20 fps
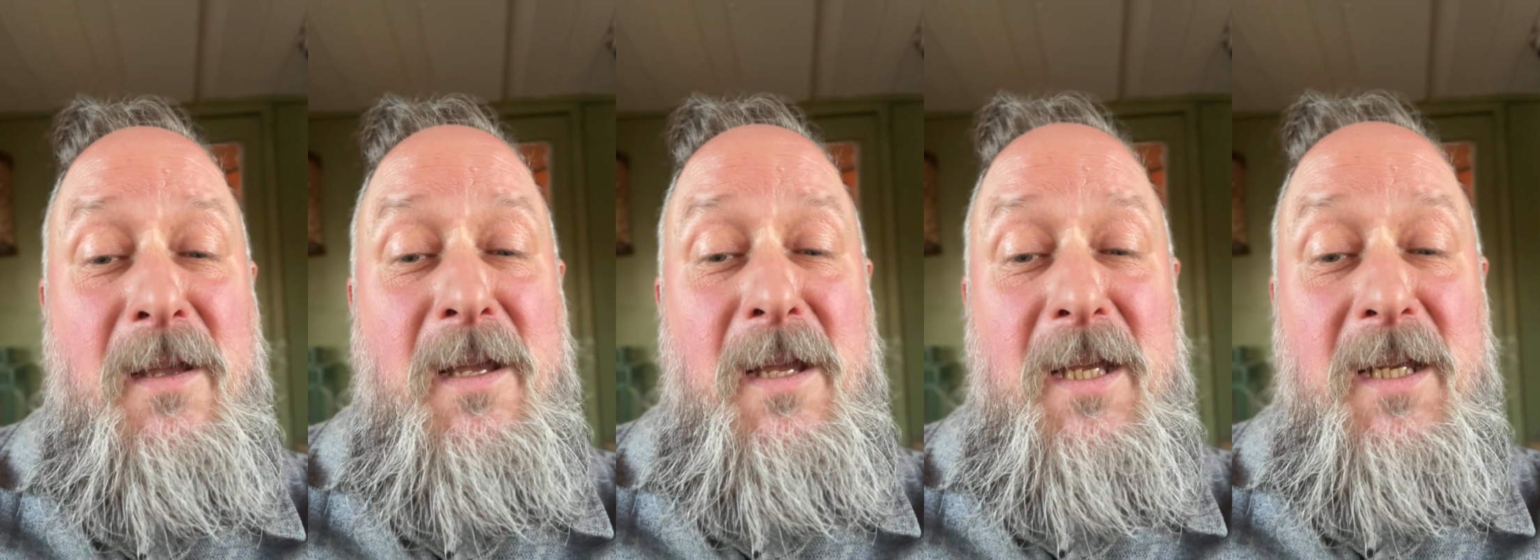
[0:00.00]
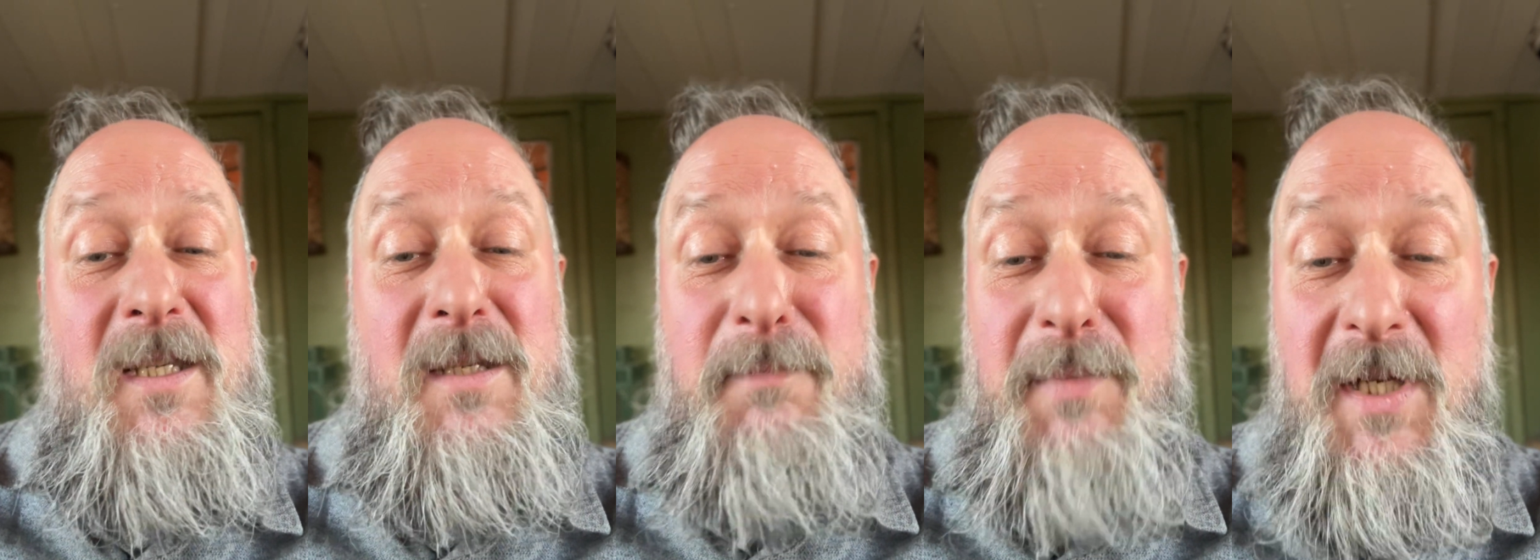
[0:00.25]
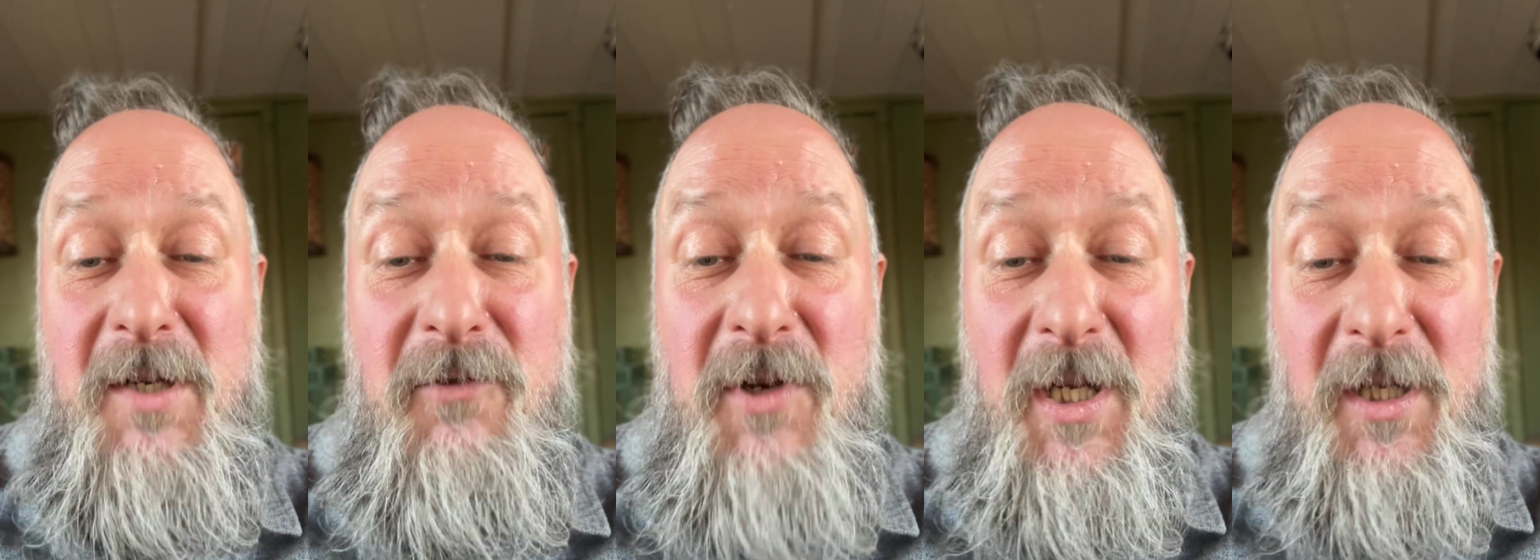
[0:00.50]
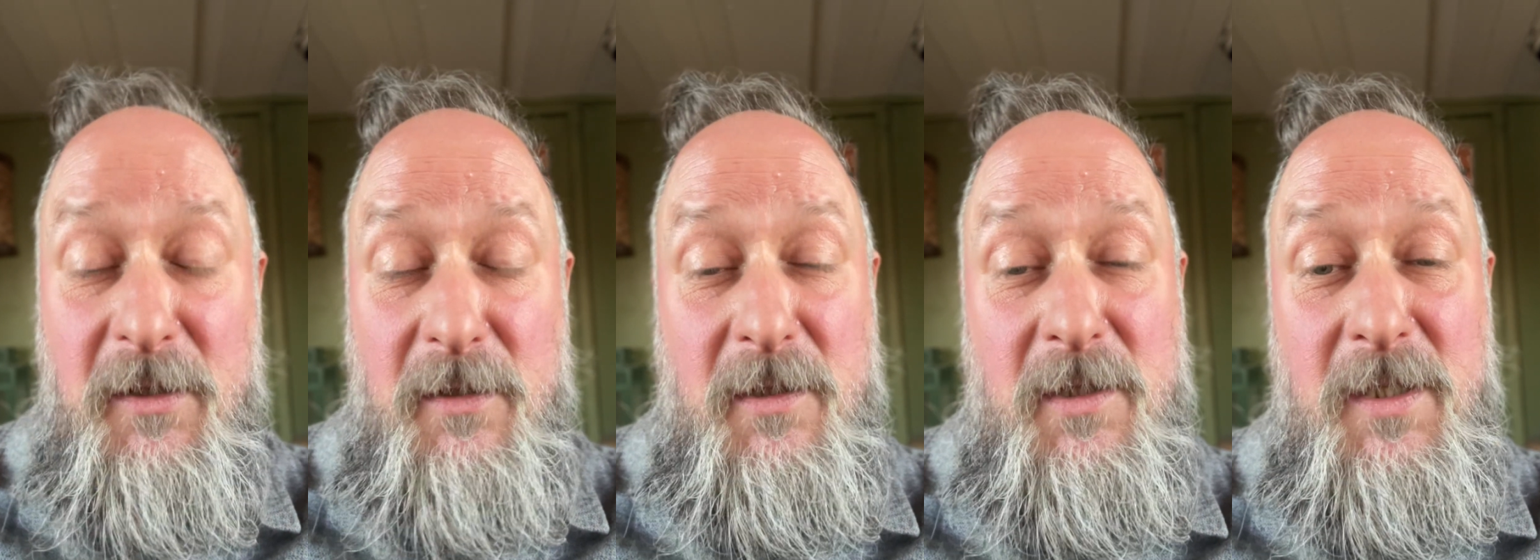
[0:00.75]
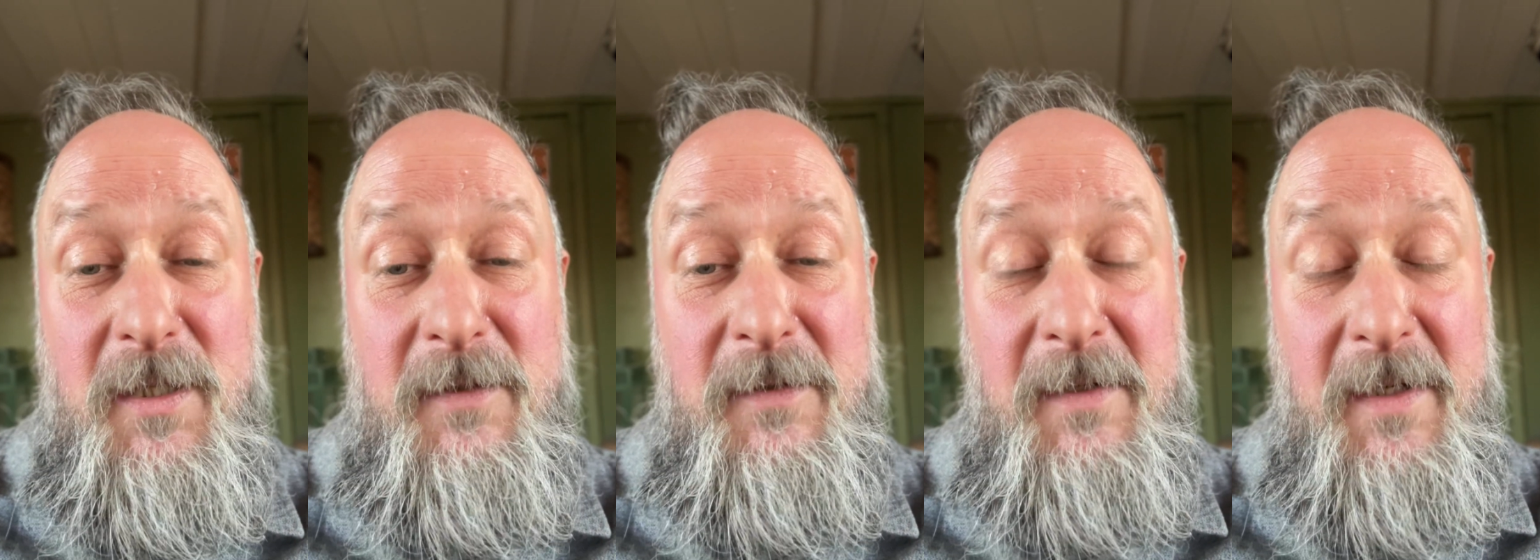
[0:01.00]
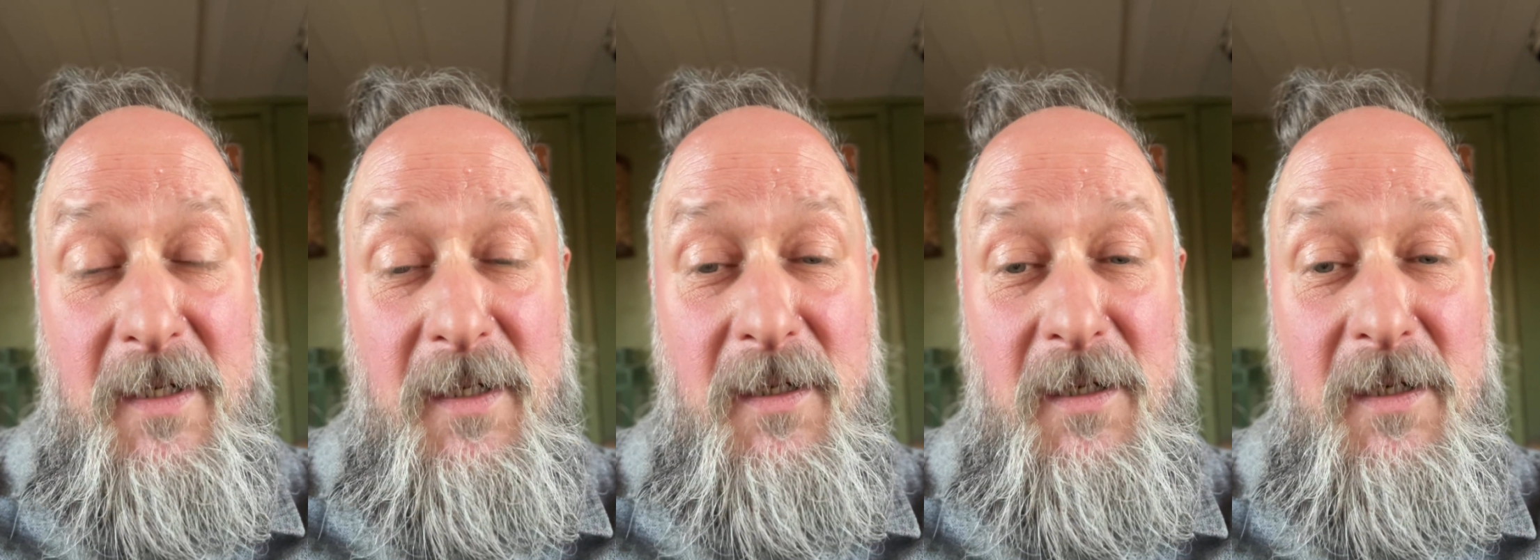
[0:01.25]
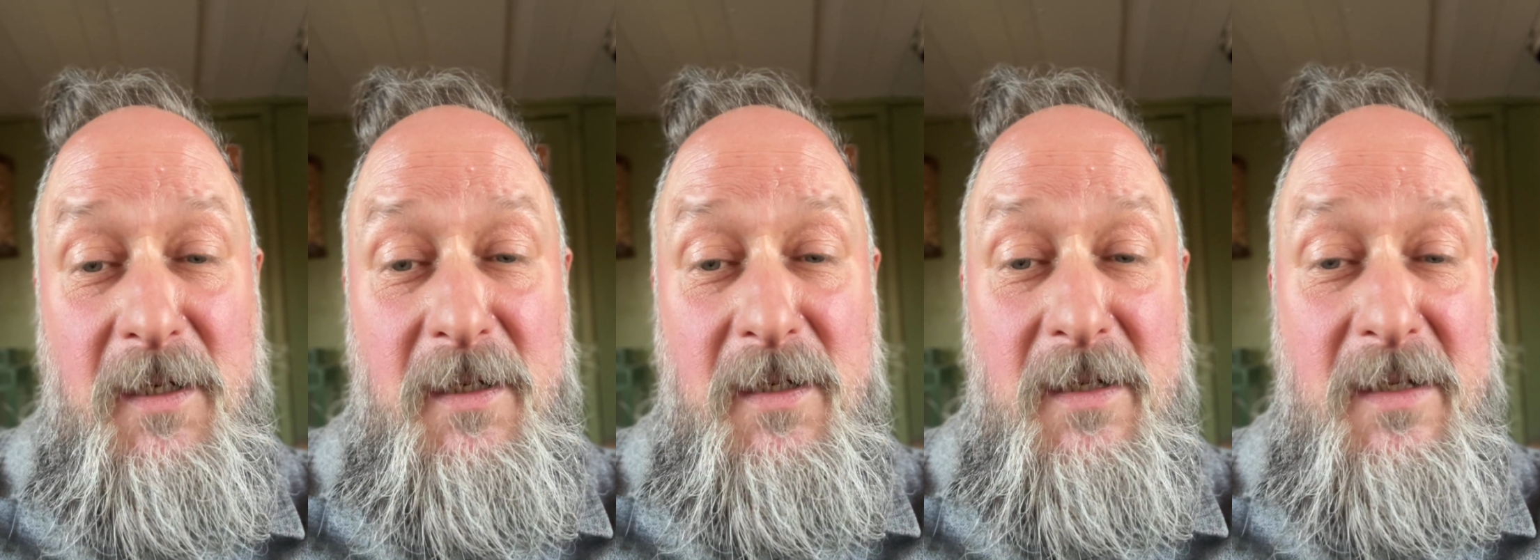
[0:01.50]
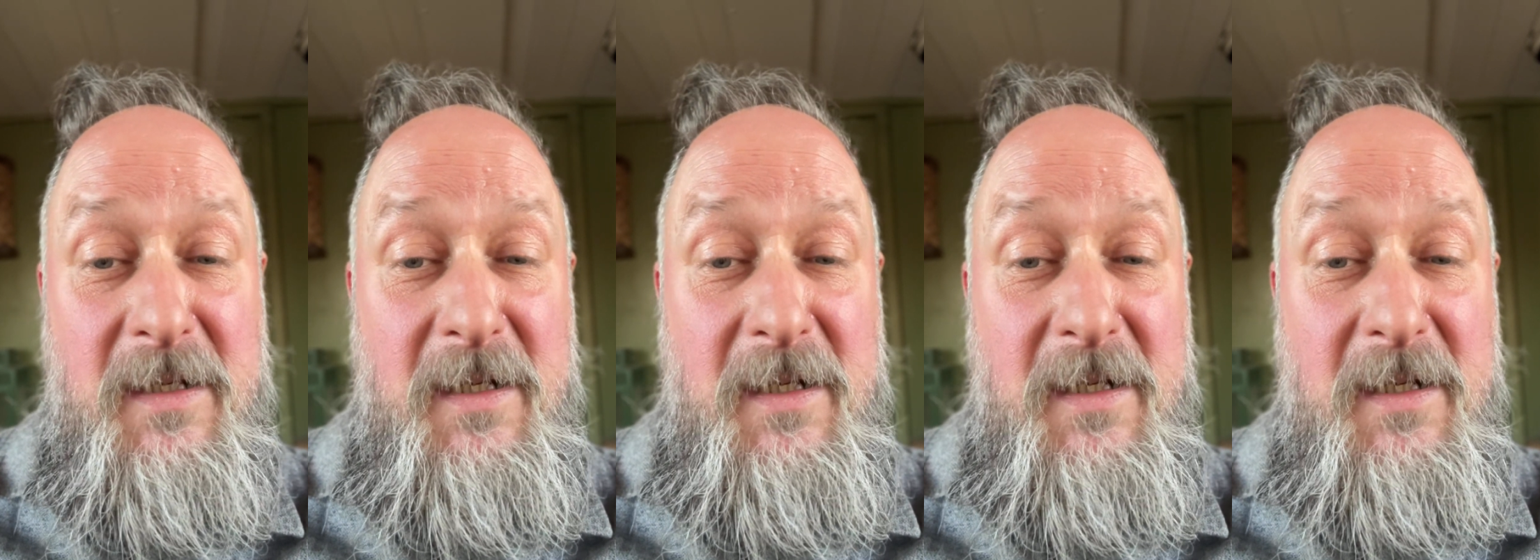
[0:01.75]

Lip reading: experience, and